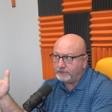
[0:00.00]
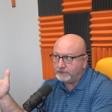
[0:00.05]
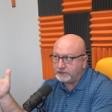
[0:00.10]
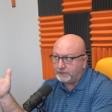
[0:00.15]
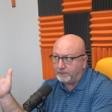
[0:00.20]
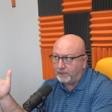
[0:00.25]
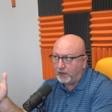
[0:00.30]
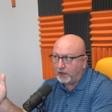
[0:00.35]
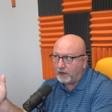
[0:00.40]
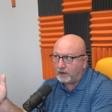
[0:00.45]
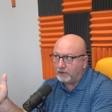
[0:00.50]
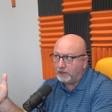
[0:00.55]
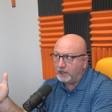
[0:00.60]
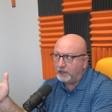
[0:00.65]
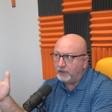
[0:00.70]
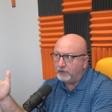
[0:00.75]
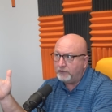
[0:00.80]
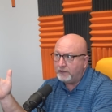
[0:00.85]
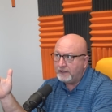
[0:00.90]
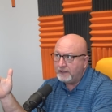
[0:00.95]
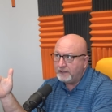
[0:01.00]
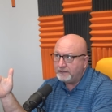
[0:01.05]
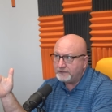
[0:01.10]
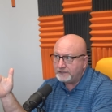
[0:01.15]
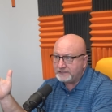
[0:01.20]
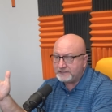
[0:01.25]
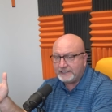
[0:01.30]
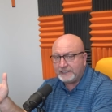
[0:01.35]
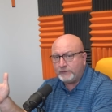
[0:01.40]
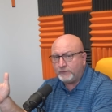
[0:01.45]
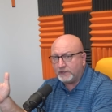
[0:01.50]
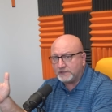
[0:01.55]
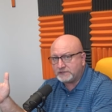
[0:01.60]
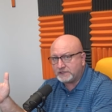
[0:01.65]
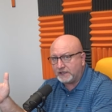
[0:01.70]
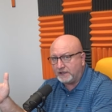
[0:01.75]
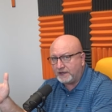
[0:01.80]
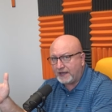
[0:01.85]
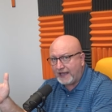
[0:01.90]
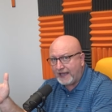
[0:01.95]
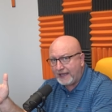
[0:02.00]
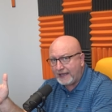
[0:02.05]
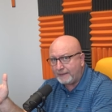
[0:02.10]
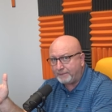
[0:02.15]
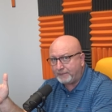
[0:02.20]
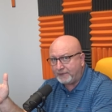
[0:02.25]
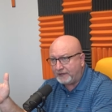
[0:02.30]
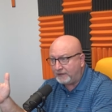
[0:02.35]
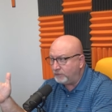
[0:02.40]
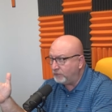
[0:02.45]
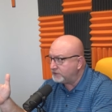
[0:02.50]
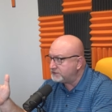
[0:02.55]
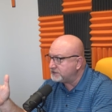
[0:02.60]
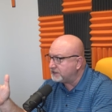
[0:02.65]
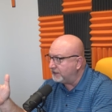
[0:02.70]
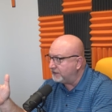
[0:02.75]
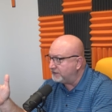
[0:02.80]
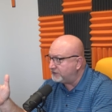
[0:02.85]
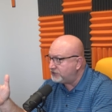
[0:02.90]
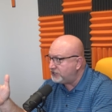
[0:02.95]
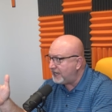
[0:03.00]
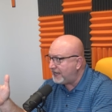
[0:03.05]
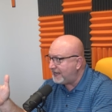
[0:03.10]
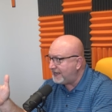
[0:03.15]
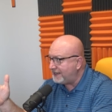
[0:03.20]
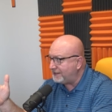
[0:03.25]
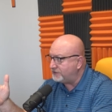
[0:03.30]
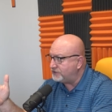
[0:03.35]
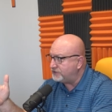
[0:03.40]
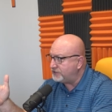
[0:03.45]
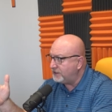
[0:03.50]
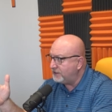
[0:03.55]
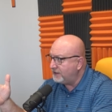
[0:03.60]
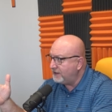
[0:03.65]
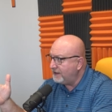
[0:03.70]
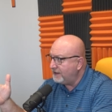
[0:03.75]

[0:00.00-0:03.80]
tomorrow to see what's going to happen and what's going to change.